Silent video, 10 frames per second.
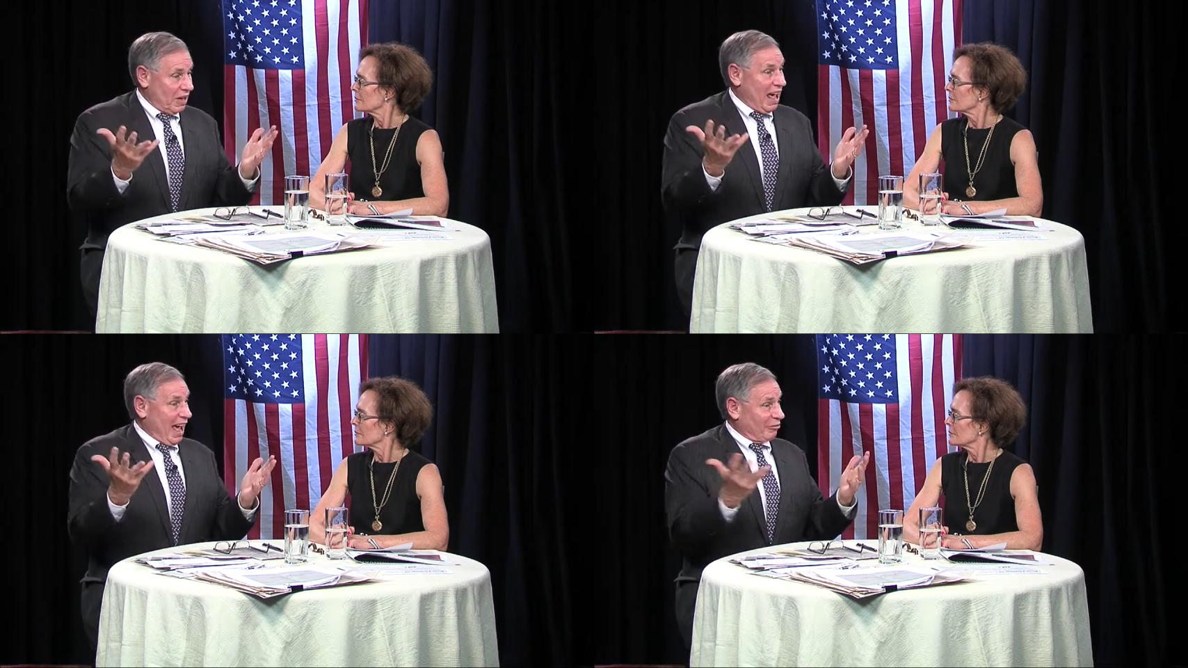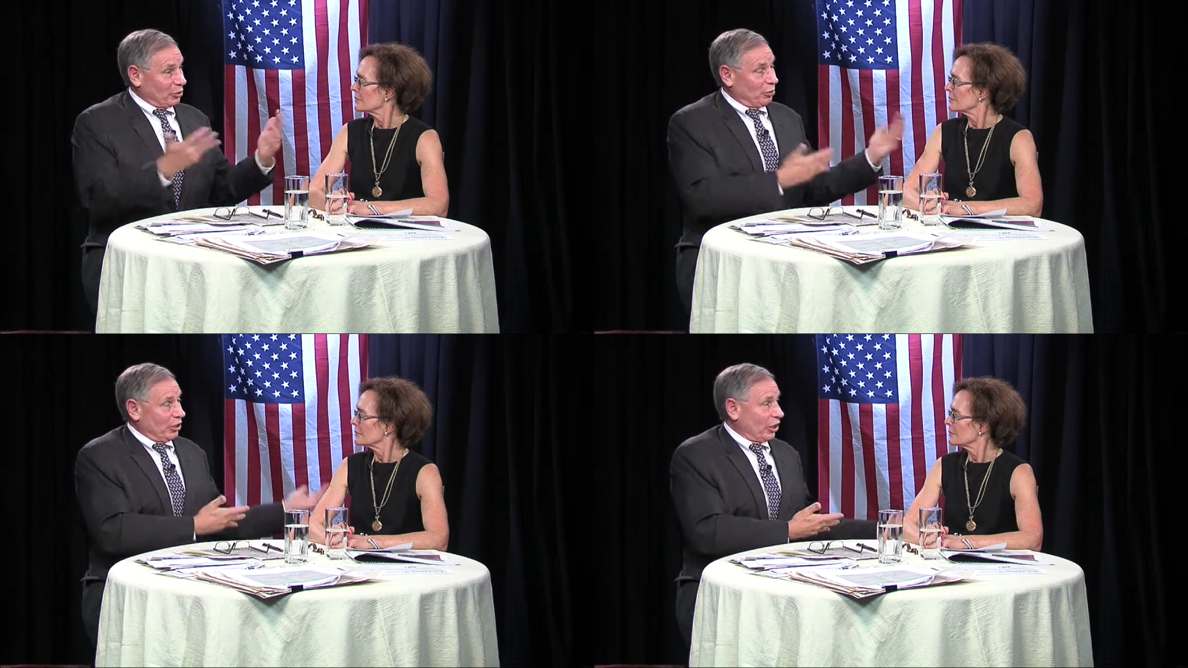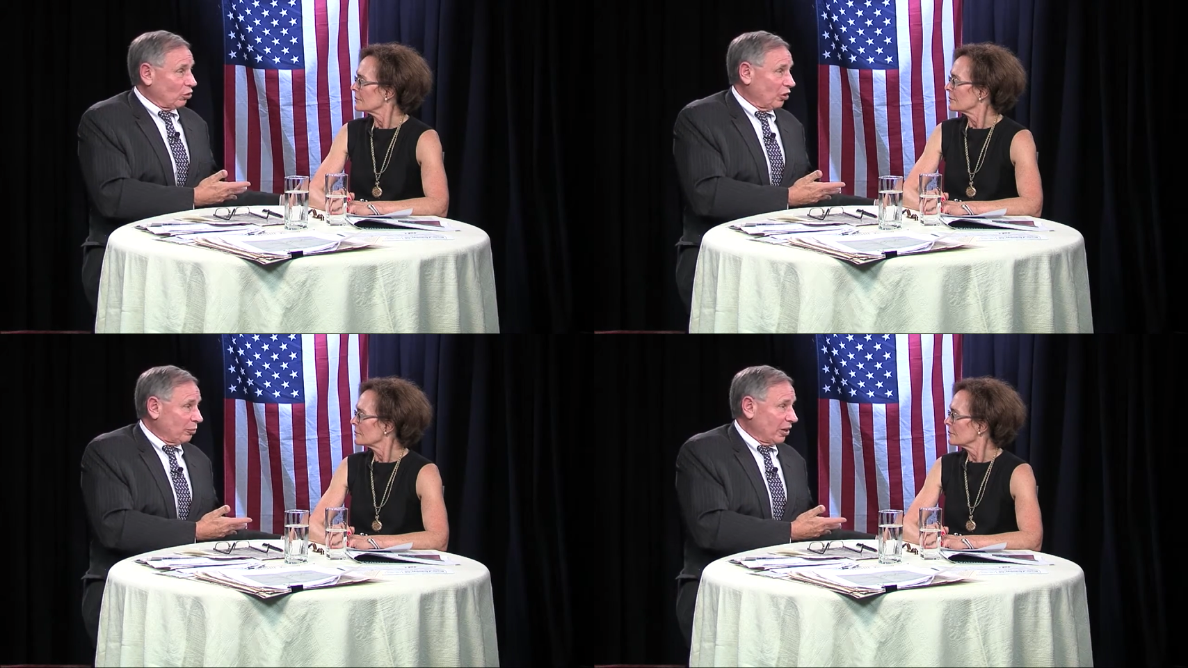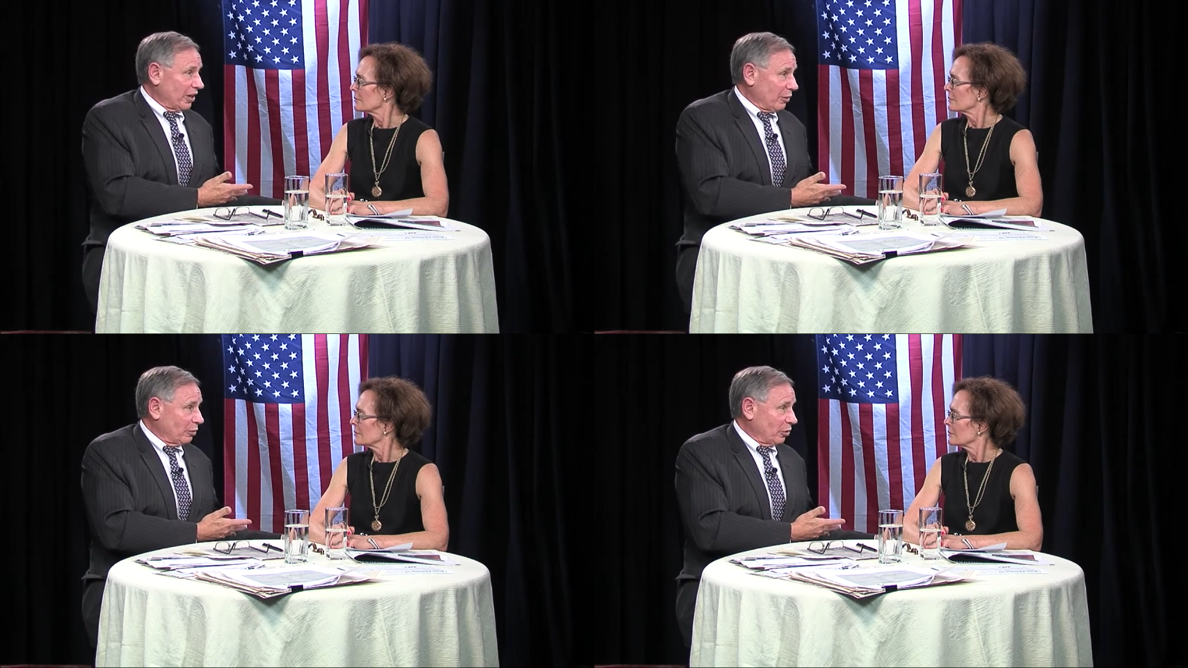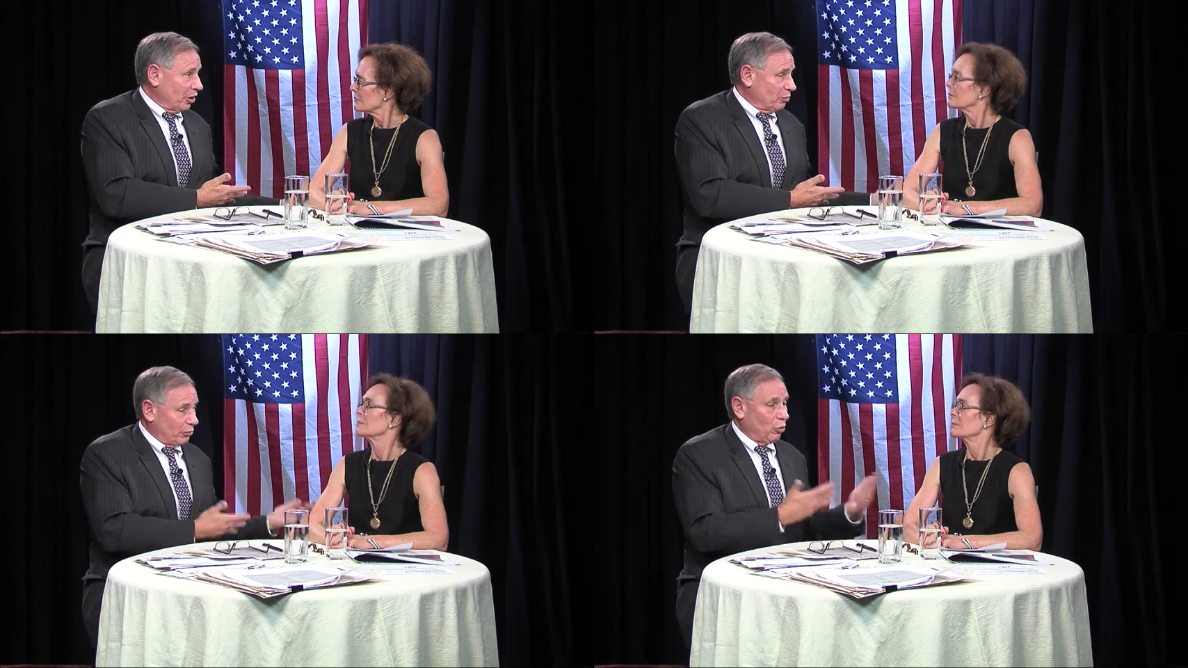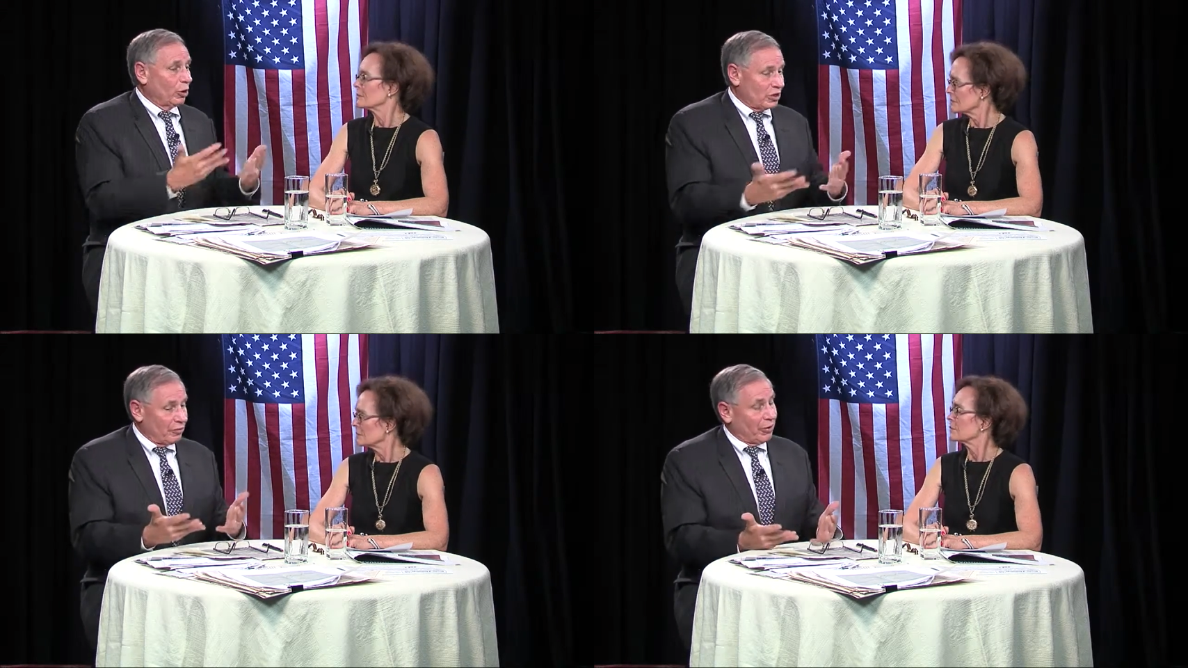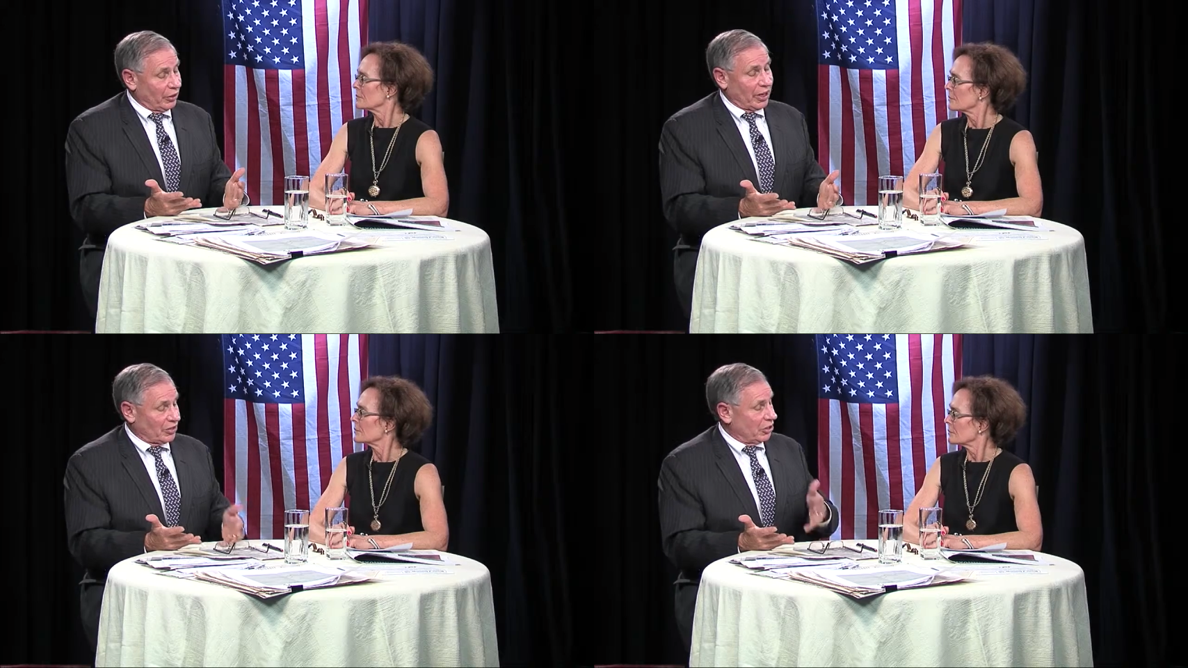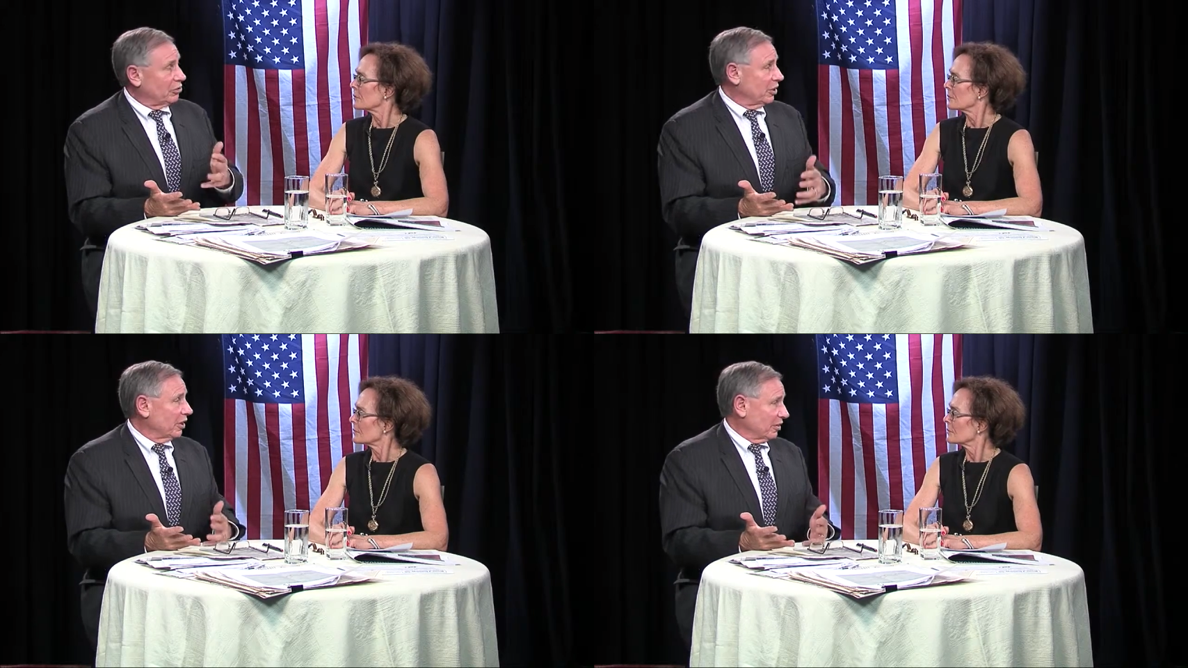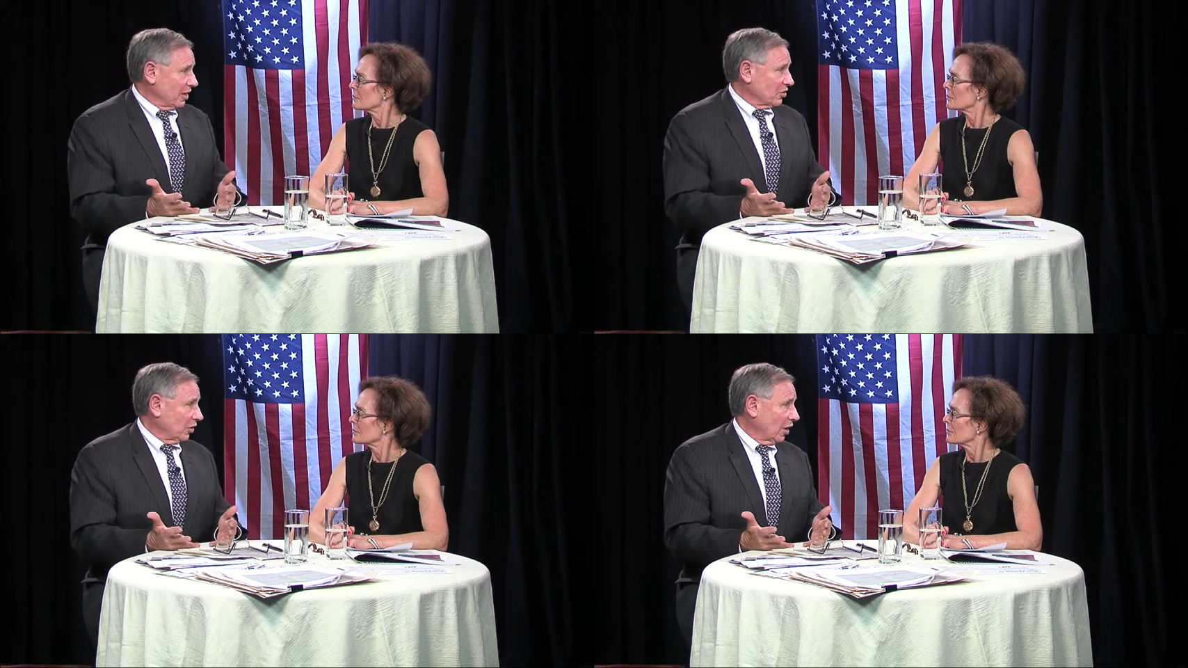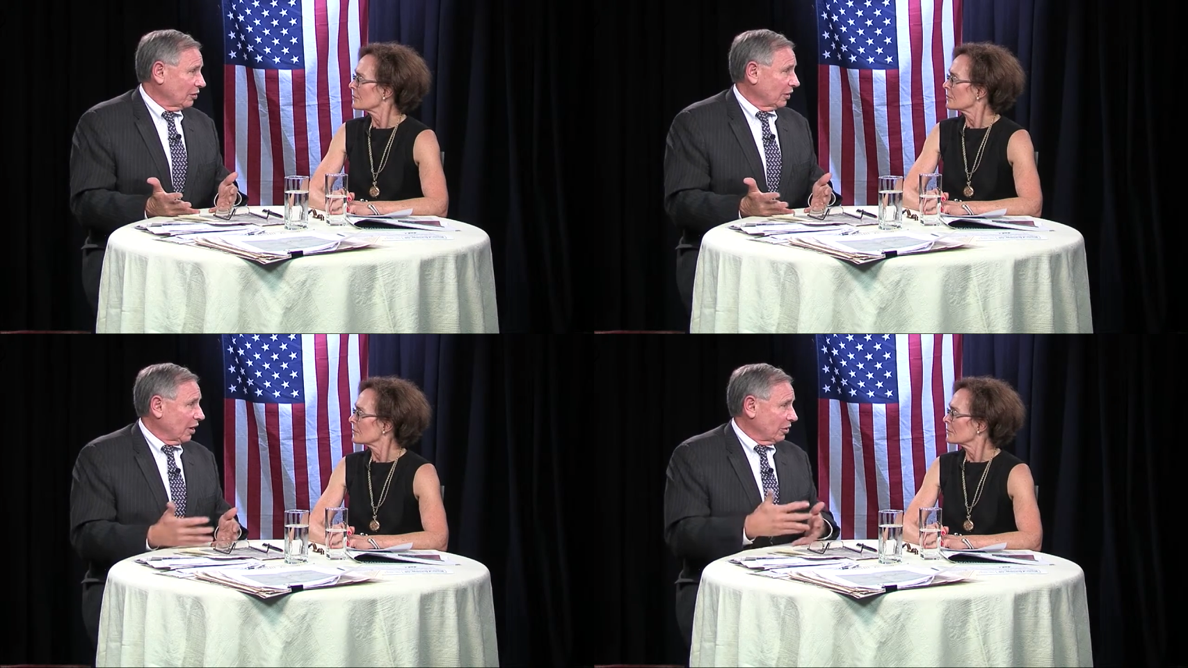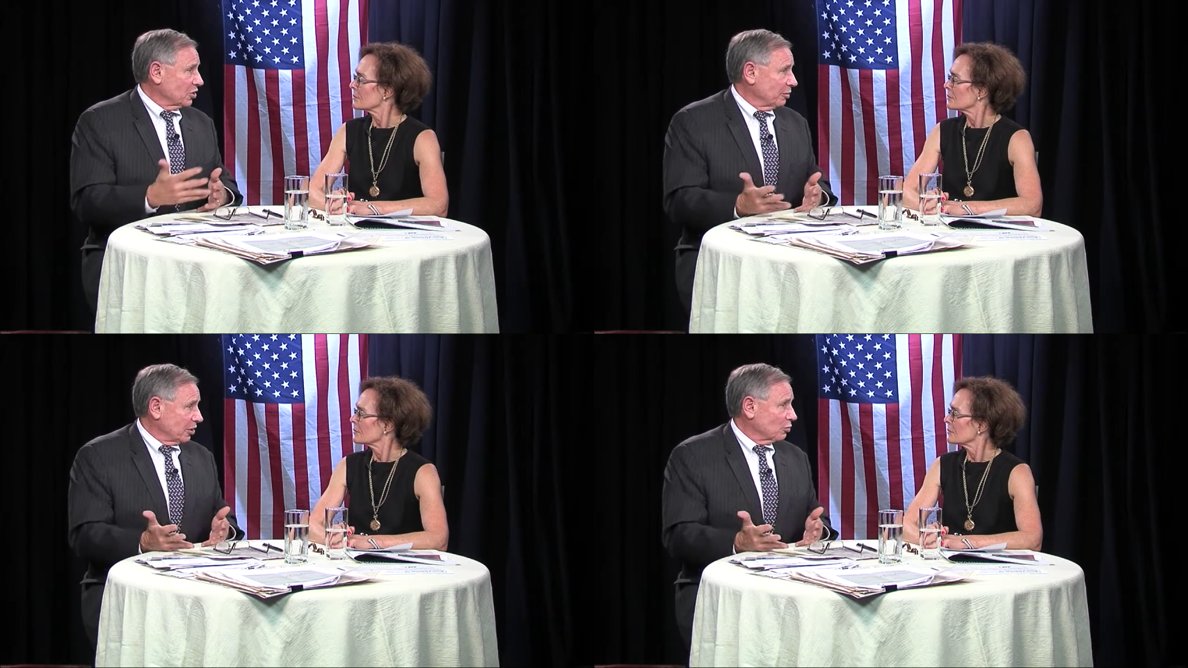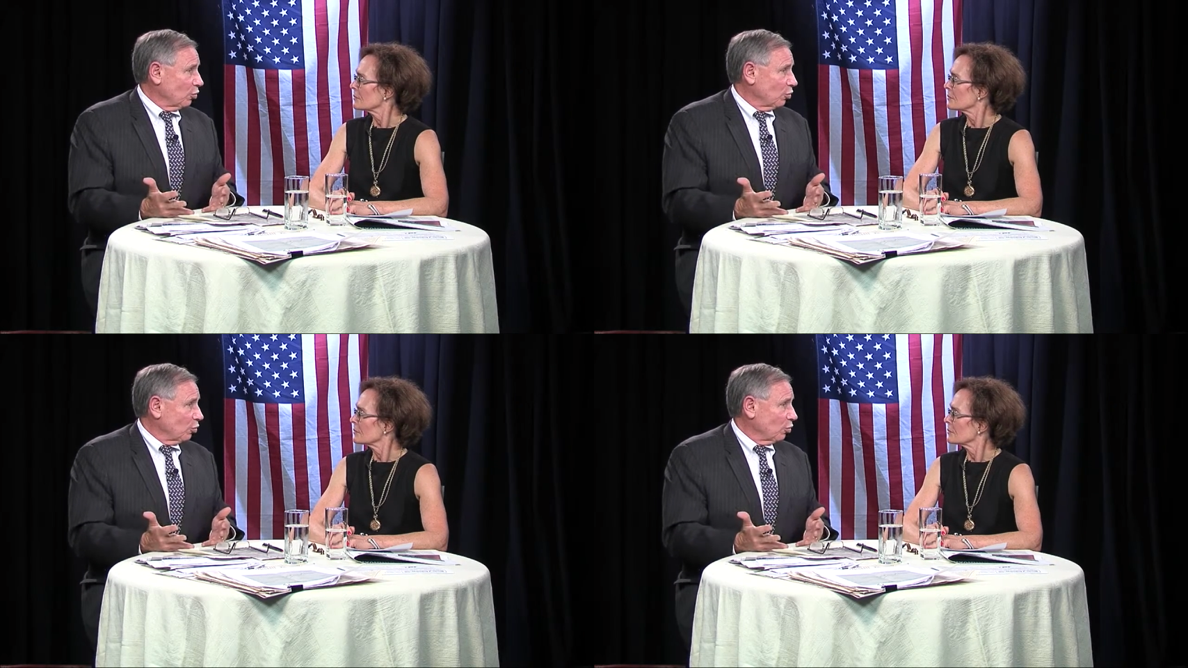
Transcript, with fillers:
Speaker 1: after putting in all the money that we put in before, it's very nice that you did that. Thanks a lot. Now here's a bunch